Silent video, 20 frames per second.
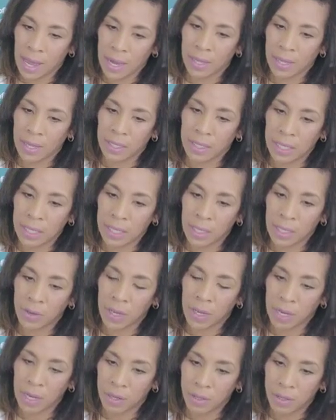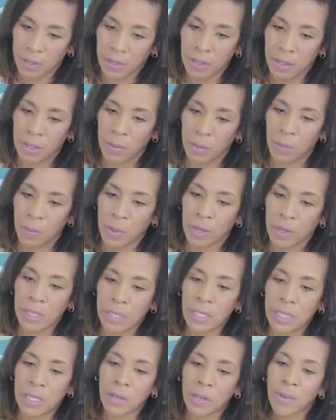and senior years. We're
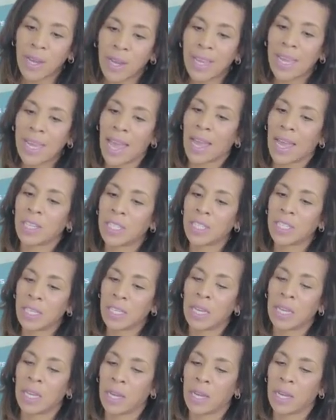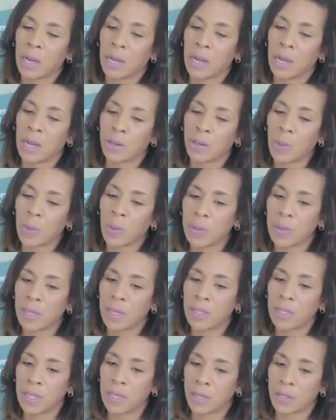considering cashing in our 20
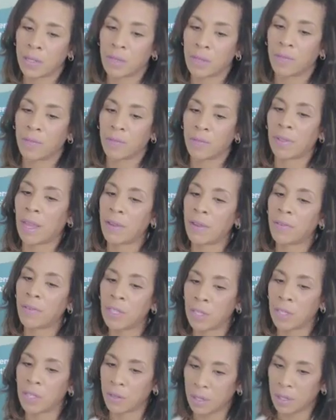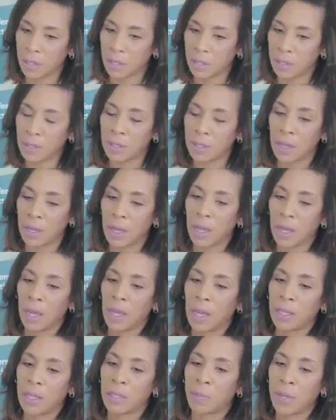plus years of life insurance
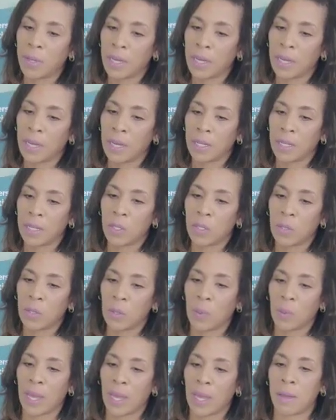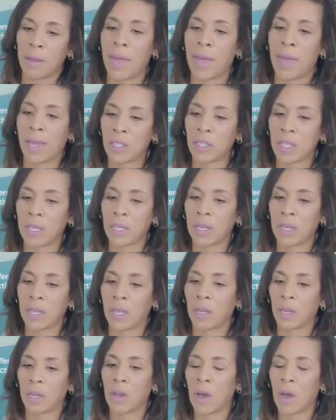to put it into a pension
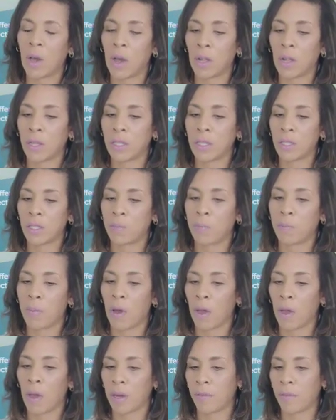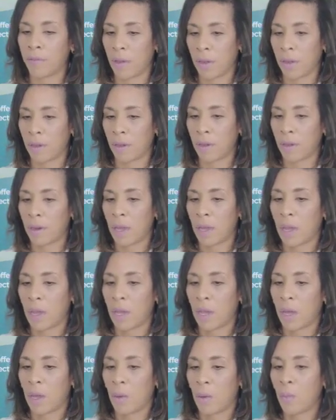and college bond fund.
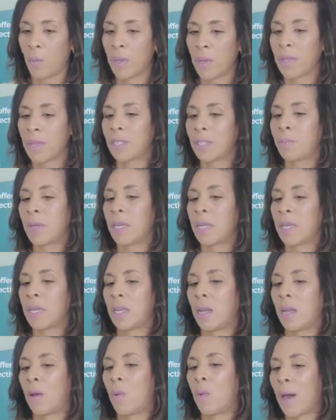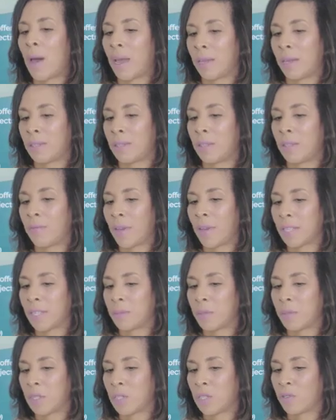Would this be a wise
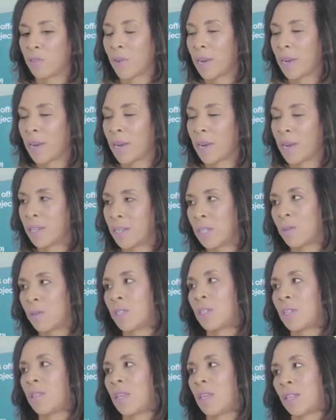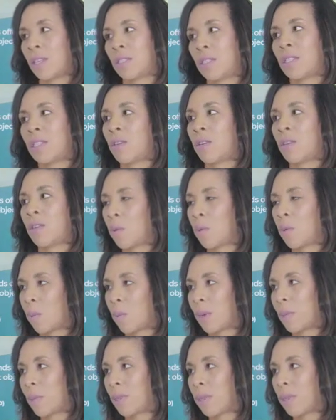investment strategy, or should they continue
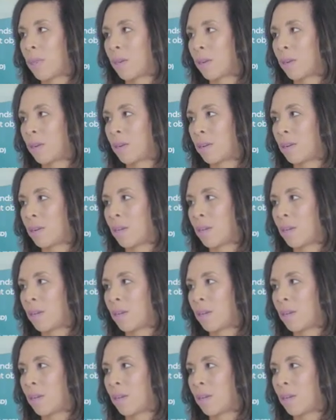going with their